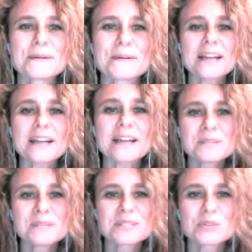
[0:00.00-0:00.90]
My name is
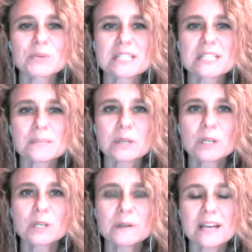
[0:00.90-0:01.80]
Teresa Miller,
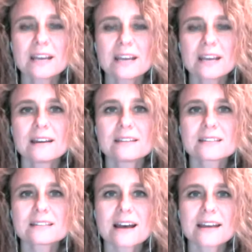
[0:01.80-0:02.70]
and
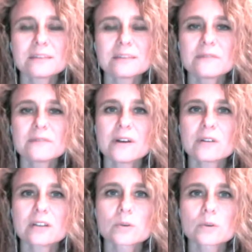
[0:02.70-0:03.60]
I can be found on
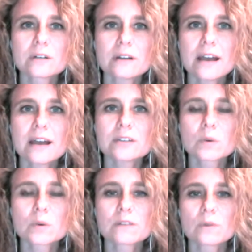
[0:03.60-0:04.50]
Twitter at
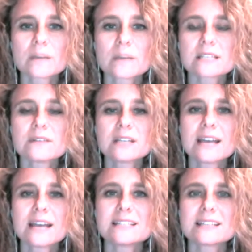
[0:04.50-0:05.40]
24/7 IT
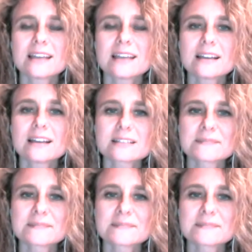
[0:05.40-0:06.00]
Connect.